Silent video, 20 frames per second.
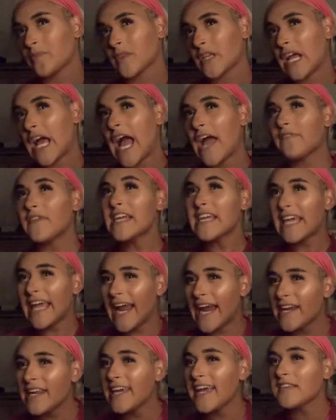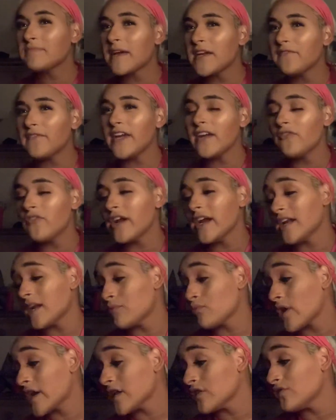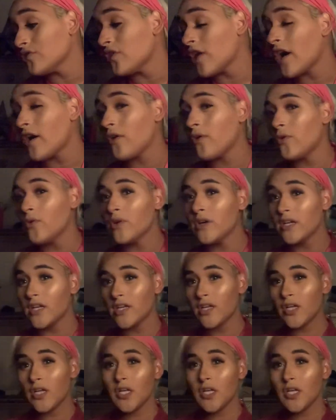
I think Candy K is my favorite and I'm running low.